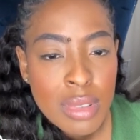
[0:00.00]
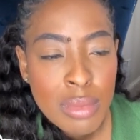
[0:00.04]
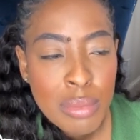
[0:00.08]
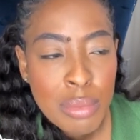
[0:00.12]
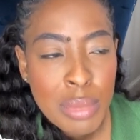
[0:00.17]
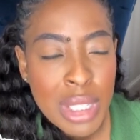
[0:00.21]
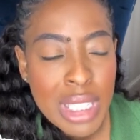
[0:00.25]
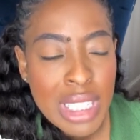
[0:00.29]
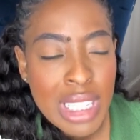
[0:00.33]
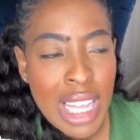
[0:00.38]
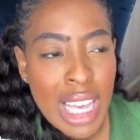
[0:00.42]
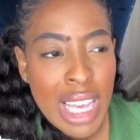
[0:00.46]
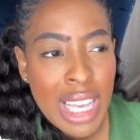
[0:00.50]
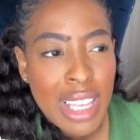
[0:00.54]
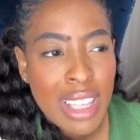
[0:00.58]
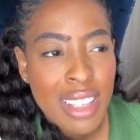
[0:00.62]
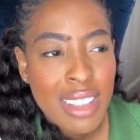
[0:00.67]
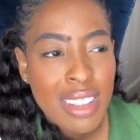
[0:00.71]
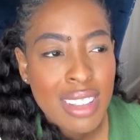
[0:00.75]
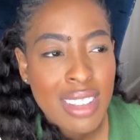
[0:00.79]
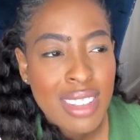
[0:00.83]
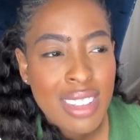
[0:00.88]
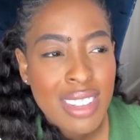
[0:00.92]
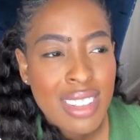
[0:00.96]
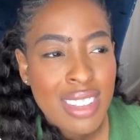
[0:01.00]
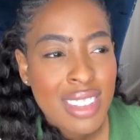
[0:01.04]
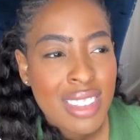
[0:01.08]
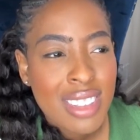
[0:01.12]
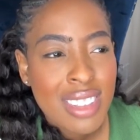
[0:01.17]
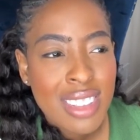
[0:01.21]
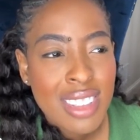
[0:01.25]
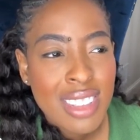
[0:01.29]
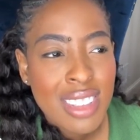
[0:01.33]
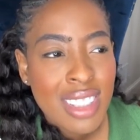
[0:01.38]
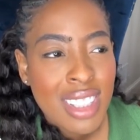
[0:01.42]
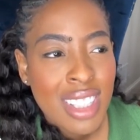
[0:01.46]
But, like,
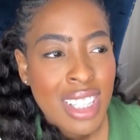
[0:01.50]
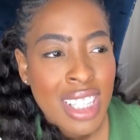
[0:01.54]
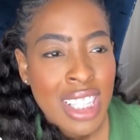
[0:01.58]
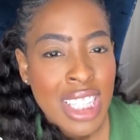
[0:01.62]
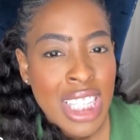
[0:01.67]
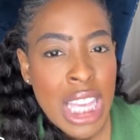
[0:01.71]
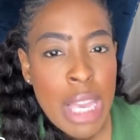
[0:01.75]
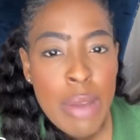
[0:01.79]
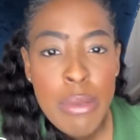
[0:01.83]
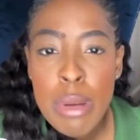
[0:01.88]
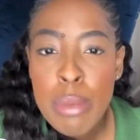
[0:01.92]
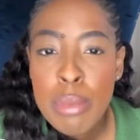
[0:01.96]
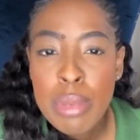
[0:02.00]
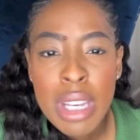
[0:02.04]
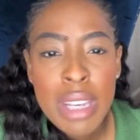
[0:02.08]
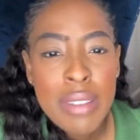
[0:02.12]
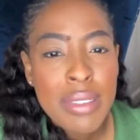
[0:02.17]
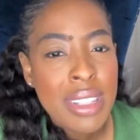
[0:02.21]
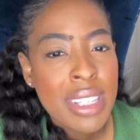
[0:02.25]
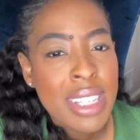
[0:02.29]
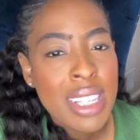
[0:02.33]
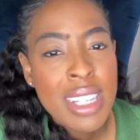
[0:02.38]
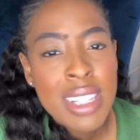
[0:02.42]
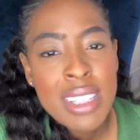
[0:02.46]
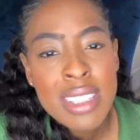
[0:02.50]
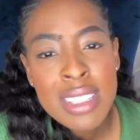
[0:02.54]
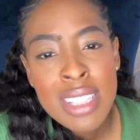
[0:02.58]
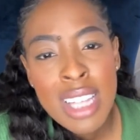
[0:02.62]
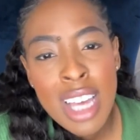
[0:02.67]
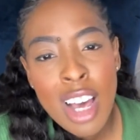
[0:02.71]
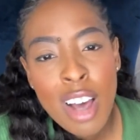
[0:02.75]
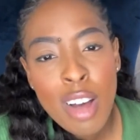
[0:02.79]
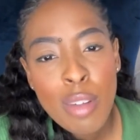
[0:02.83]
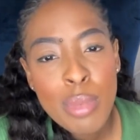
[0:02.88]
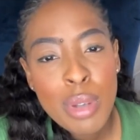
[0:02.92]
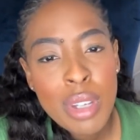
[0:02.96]
can we blame the kids
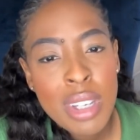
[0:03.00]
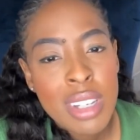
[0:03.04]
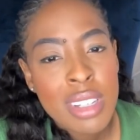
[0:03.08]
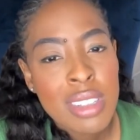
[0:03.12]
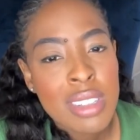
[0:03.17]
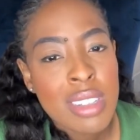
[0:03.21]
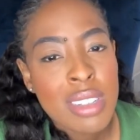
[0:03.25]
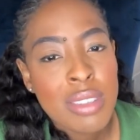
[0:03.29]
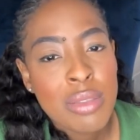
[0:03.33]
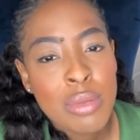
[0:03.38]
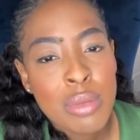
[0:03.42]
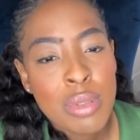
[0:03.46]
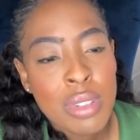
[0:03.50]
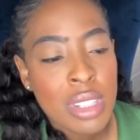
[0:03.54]
now because of,